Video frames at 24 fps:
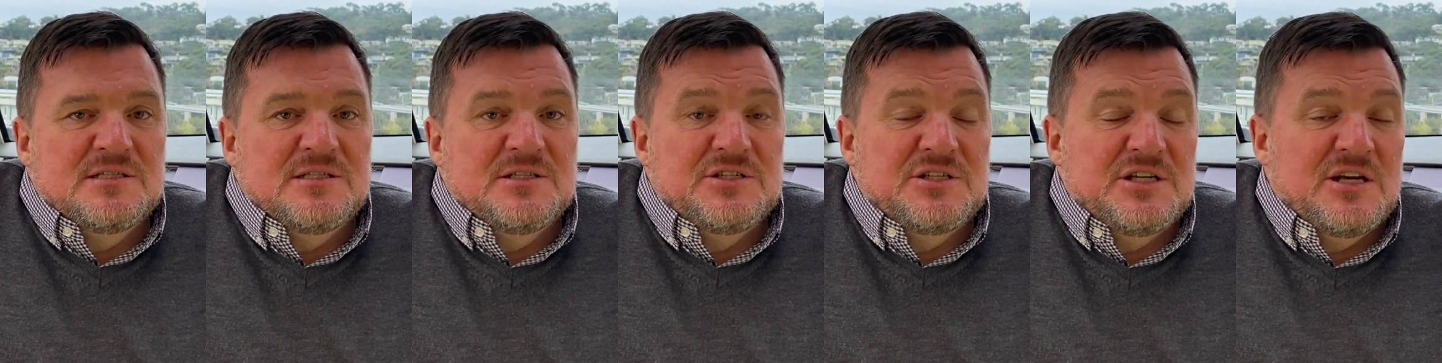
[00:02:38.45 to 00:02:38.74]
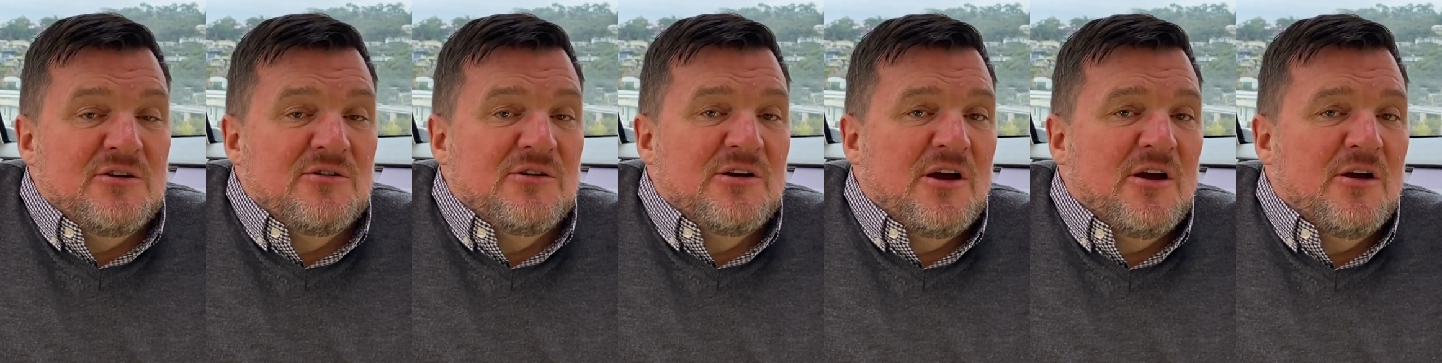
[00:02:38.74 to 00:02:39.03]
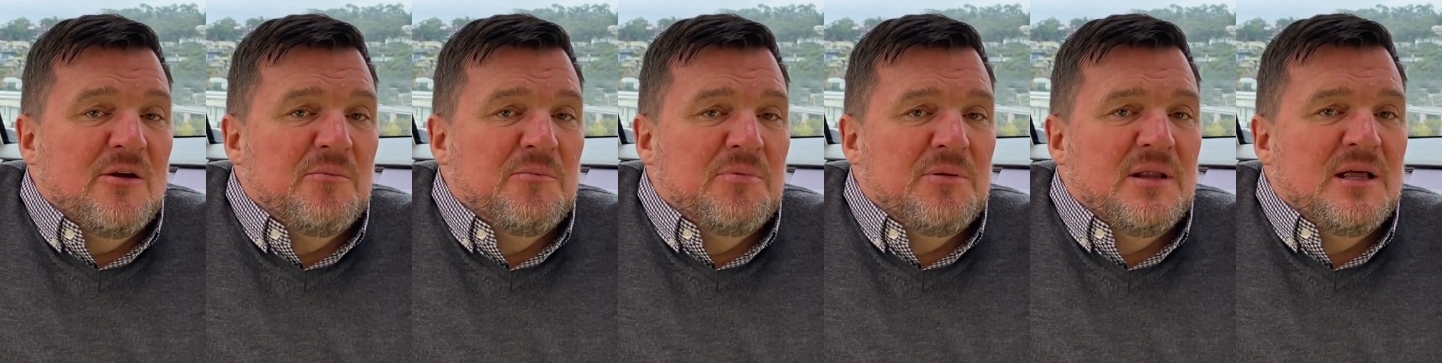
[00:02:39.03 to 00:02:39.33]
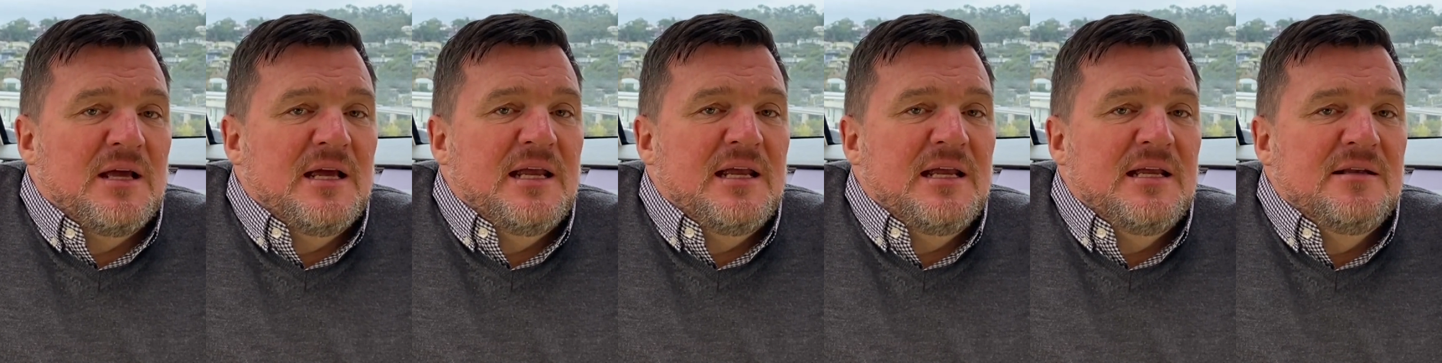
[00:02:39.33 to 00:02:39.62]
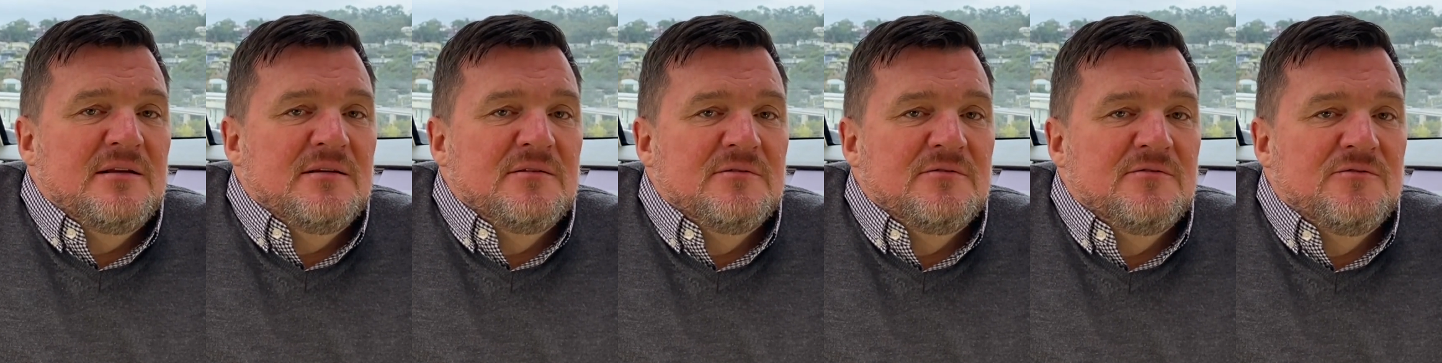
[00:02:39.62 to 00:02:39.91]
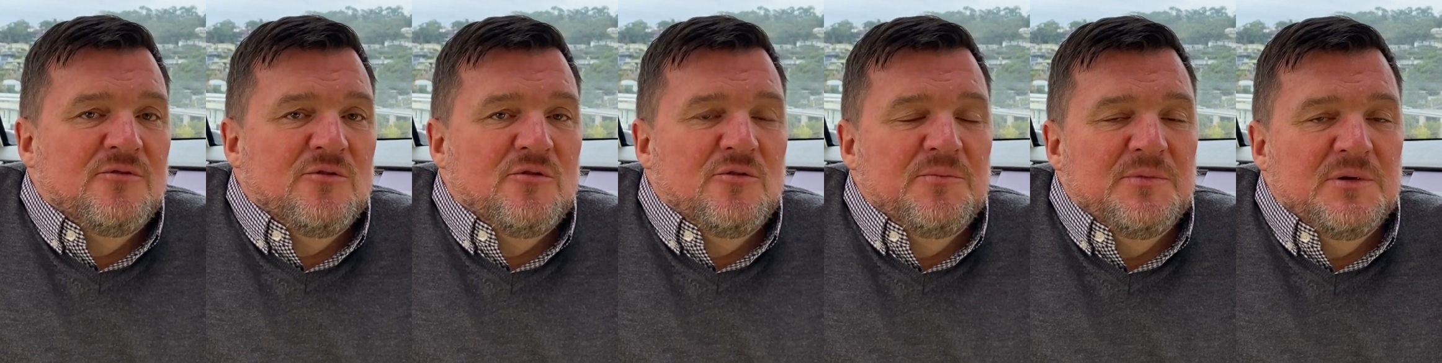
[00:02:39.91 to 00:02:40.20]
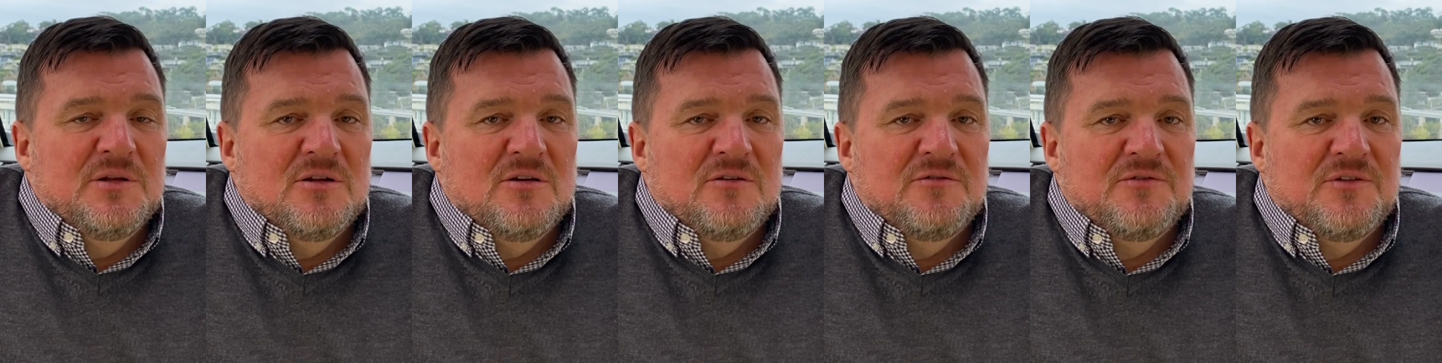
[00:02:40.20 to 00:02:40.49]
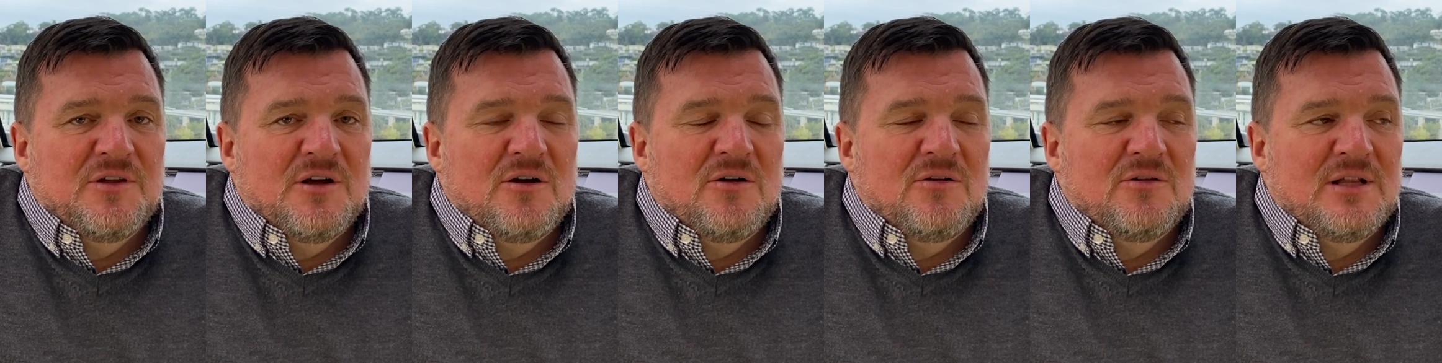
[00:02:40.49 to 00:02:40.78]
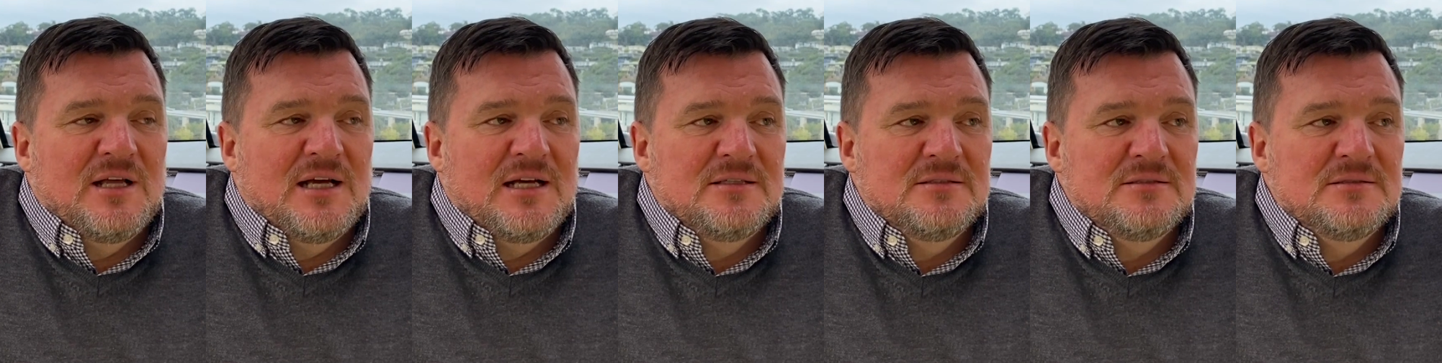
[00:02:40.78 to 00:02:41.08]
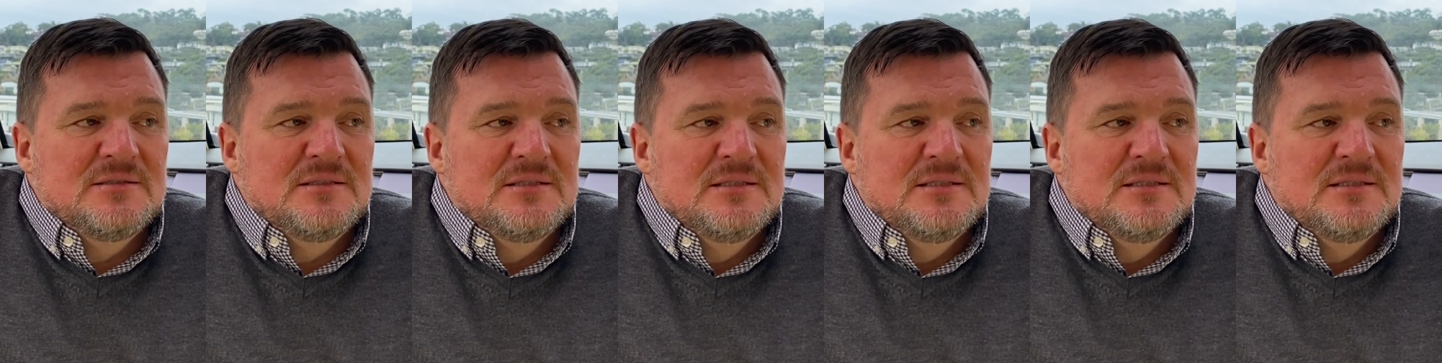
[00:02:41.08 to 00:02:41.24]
to gel coat plain 4mm off the whole hull.